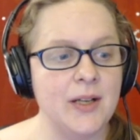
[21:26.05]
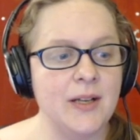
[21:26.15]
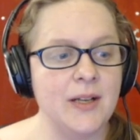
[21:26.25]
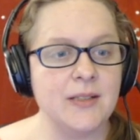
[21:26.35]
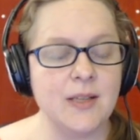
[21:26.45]

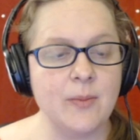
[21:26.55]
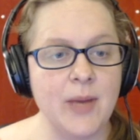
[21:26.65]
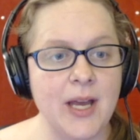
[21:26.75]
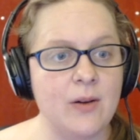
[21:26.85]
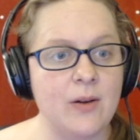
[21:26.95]
Now,
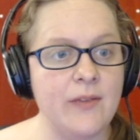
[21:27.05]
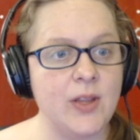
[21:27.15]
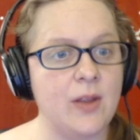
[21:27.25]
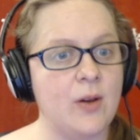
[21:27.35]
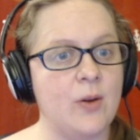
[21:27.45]

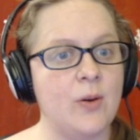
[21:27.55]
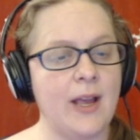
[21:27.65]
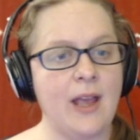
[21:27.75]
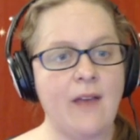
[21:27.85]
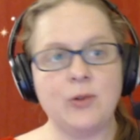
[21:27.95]
somehow,
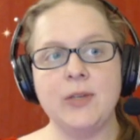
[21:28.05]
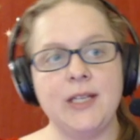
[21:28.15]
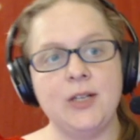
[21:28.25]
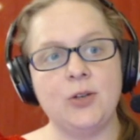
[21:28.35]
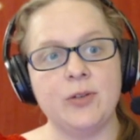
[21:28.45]
even
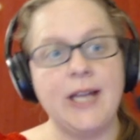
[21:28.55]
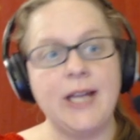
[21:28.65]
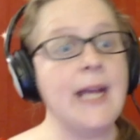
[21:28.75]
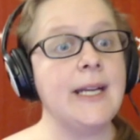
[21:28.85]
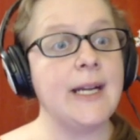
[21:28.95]
though I haven't
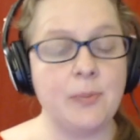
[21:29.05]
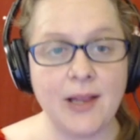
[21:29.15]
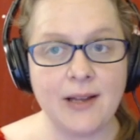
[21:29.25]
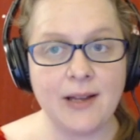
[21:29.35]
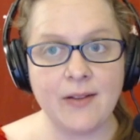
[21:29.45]
really
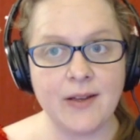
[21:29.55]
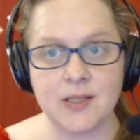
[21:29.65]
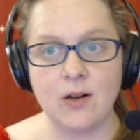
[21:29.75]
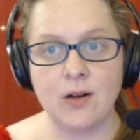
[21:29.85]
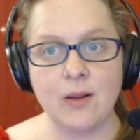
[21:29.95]
created
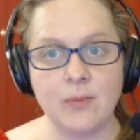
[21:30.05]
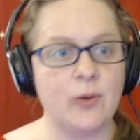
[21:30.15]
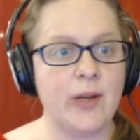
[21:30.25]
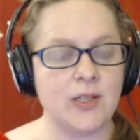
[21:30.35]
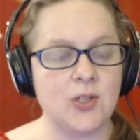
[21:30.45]
a playlist,